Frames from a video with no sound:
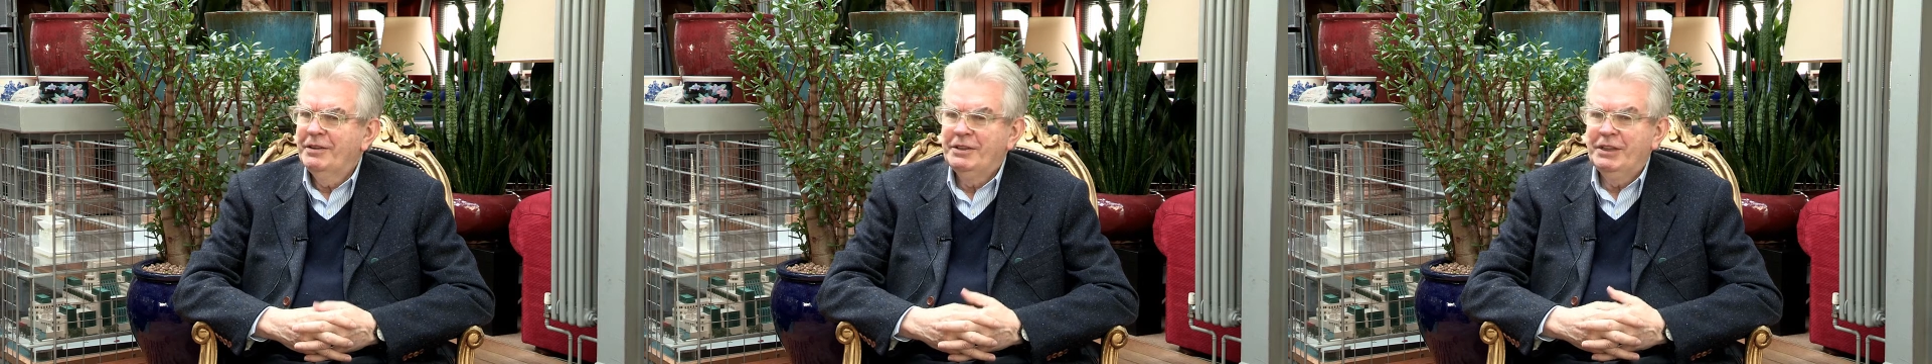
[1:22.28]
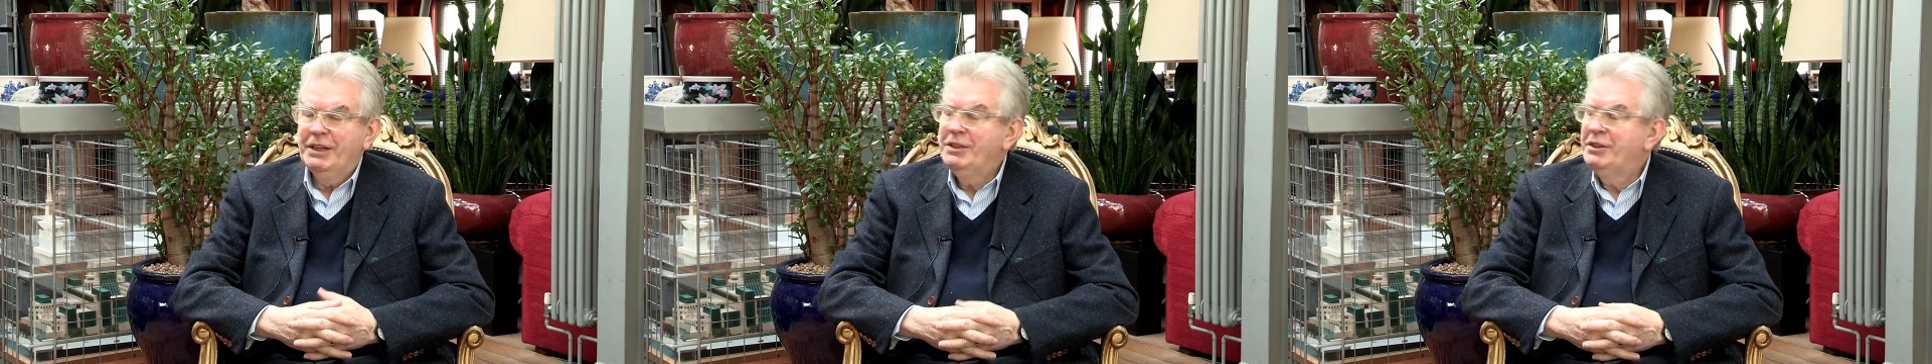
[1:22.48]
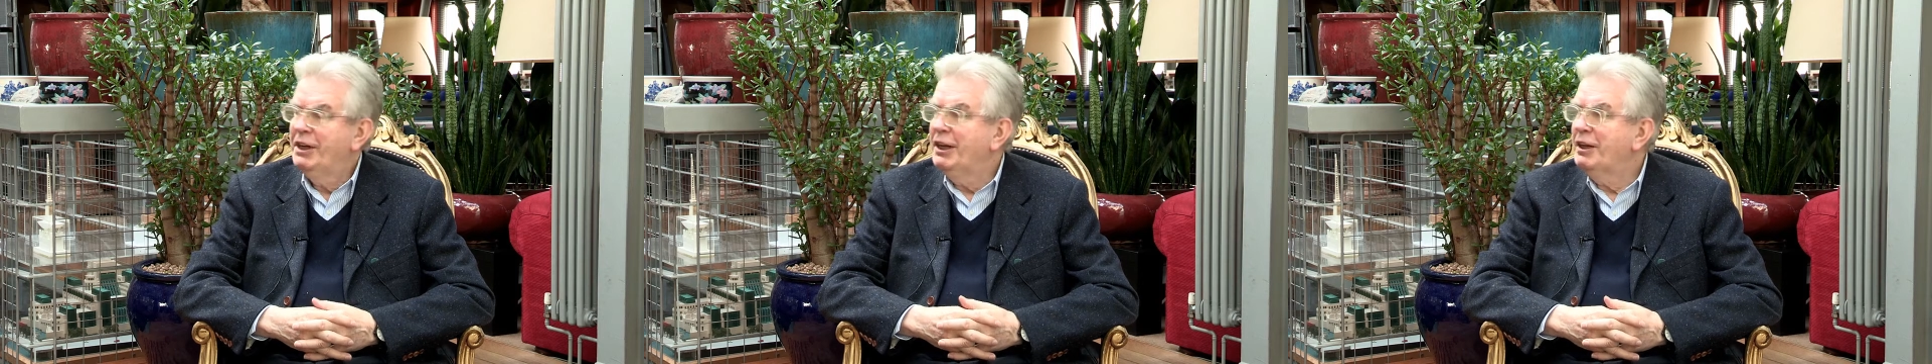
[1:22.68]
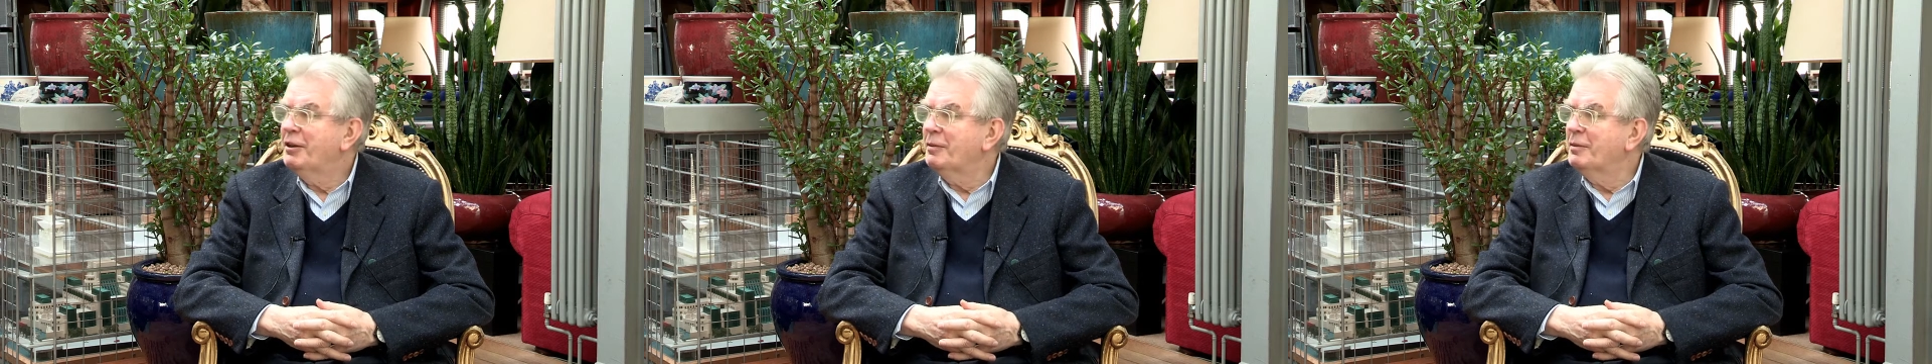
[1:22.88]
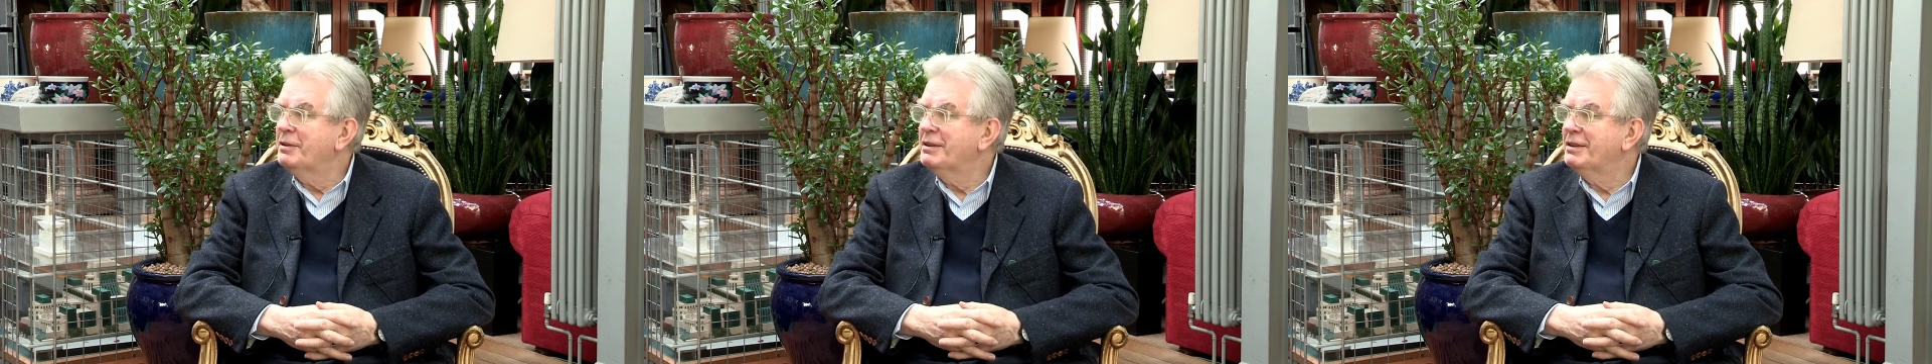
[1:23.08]
Jane
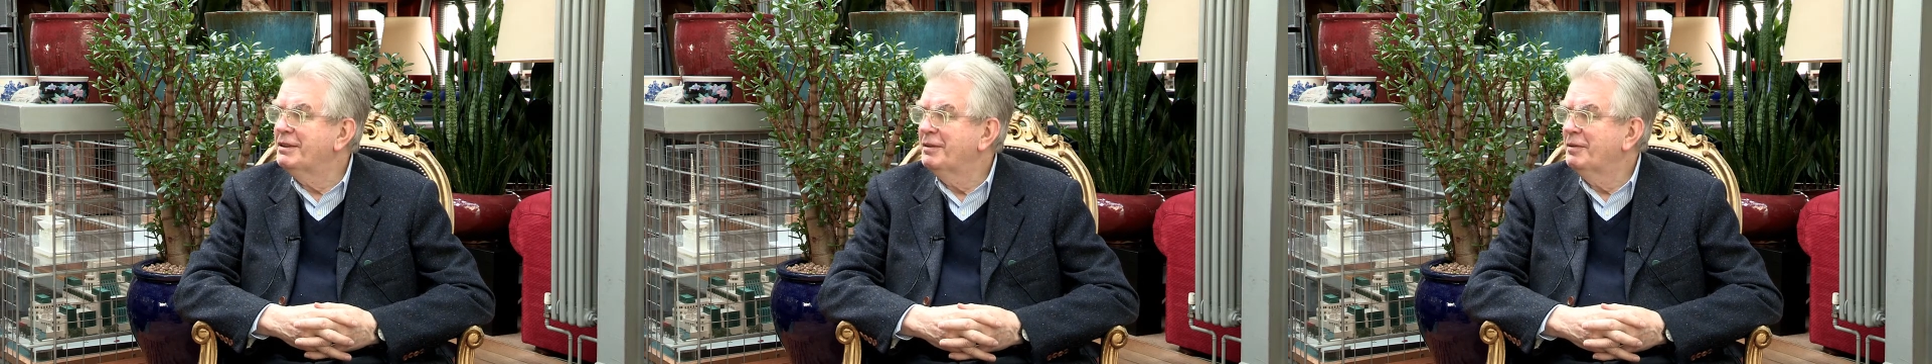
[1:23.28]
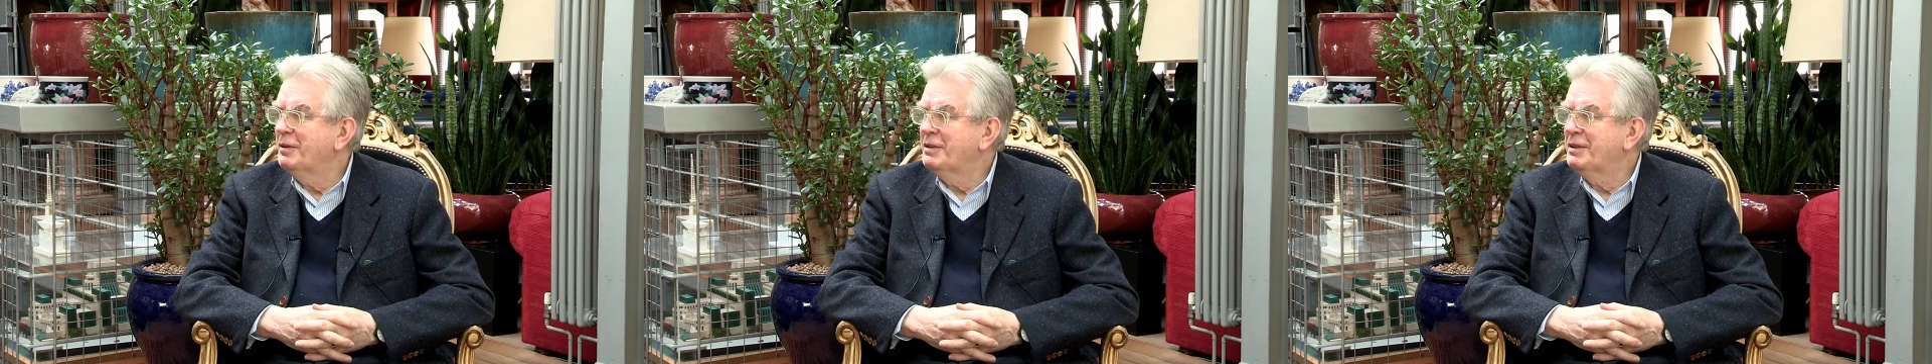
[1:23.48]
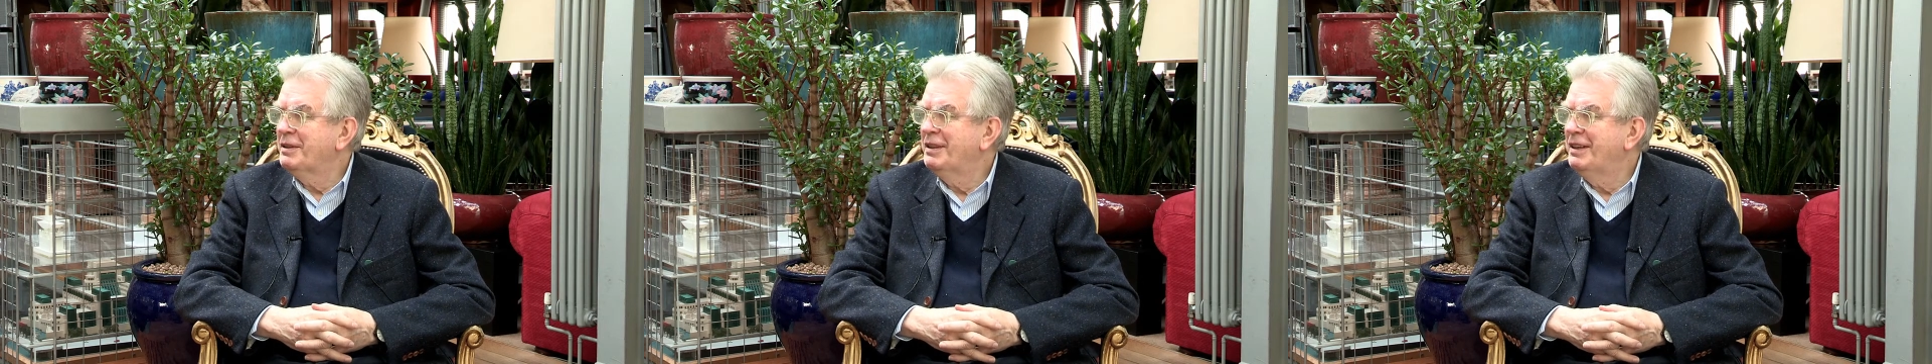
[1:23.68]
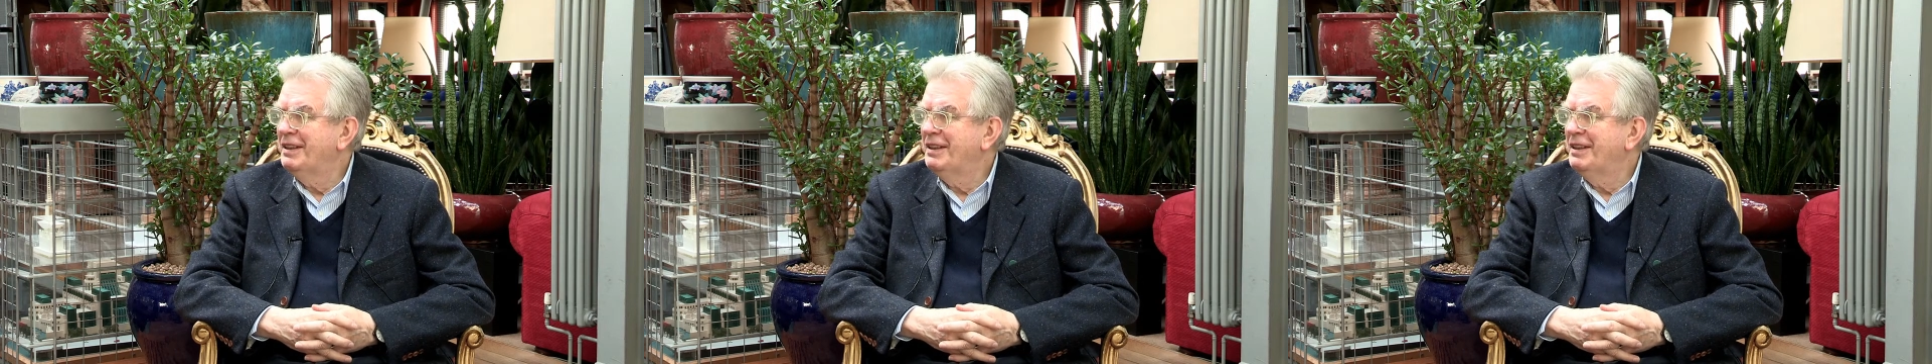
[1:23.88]
Jacobs was